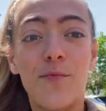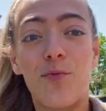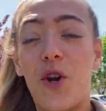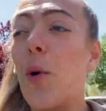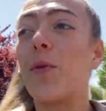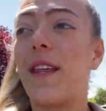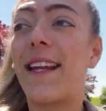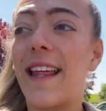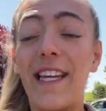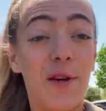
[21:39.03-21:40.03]
don't think
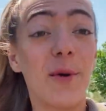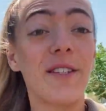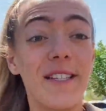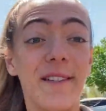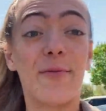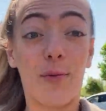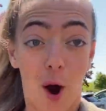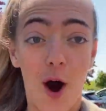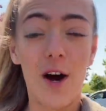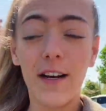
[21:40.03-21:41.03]
that yours is
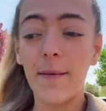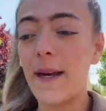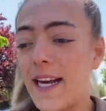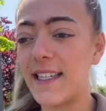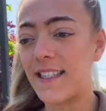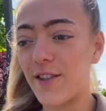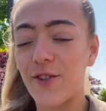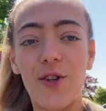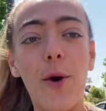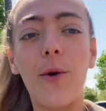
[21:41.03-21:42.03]
wrong, because there's
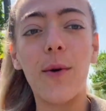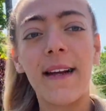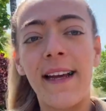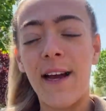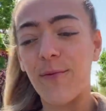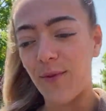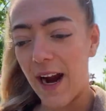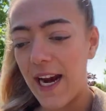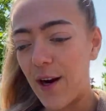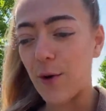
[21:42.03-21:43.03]
no
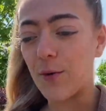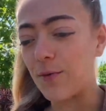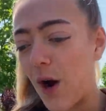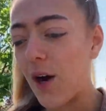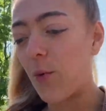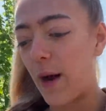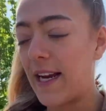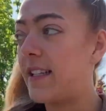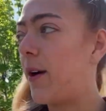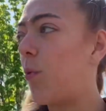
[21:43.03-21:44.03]
right or wrong way
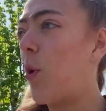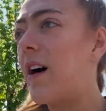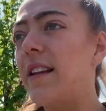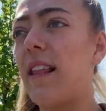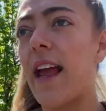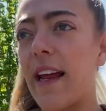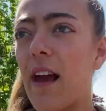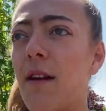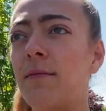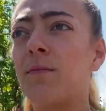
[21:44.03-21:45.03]
to one, like
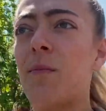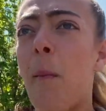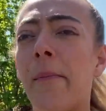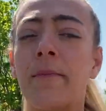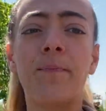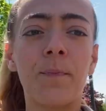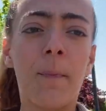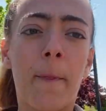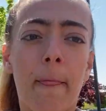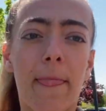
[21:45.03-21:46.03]

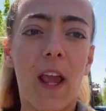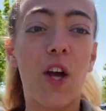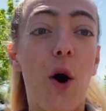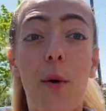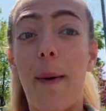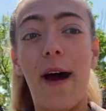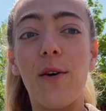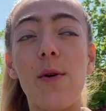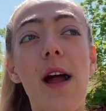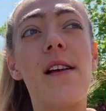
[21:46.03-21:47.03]
go
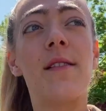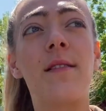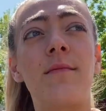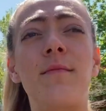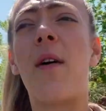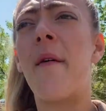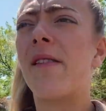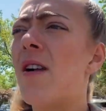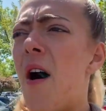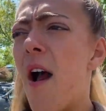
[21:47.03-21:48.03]
about
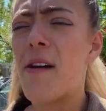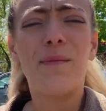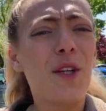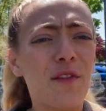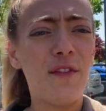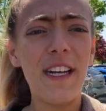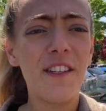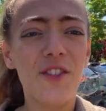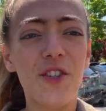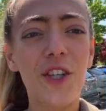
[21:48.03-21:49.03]
your
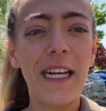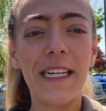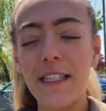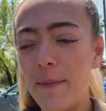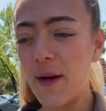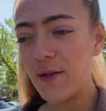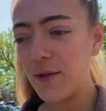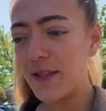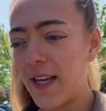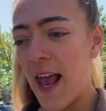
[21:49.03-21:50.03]
fitness journey, I
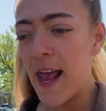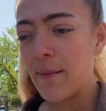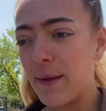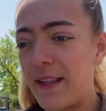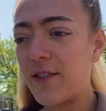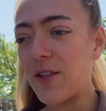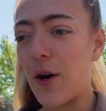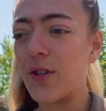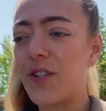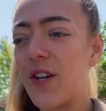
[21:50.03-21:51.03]
suppose. But there's
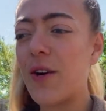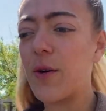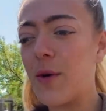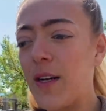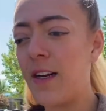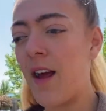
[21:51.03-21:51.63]
also